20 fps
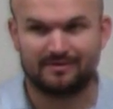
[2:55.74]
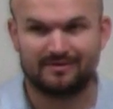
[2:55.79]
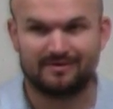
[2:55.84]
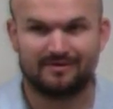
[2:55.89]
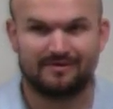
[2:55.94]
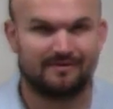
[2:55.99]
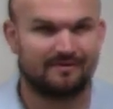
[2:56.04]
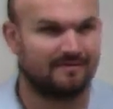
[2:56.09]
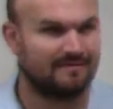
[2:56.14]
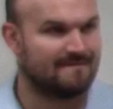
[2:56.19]

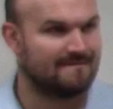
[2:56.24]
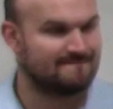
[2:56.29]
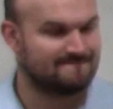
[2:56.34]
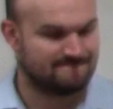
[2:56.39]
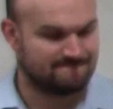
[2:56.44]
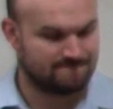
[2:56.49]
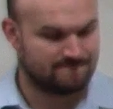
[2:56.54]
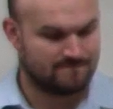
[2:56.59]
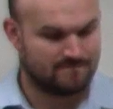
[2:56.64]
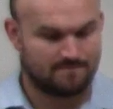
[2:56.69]

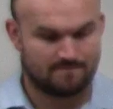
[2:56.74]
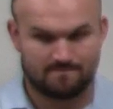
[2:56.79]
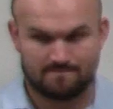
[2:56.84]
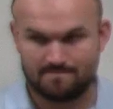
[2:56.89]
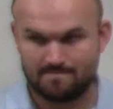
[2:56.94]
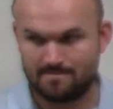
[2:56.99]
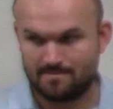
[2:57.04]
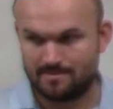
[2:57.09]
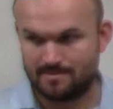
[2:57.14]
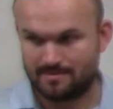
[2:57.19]

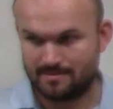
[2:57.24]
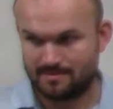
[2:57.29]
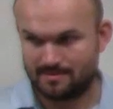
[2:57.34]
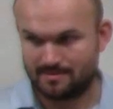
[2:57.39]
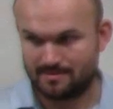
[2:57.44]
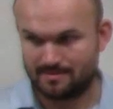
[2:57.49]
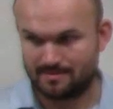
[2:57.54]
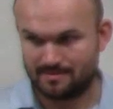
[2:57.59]
No one is speaking in this clip.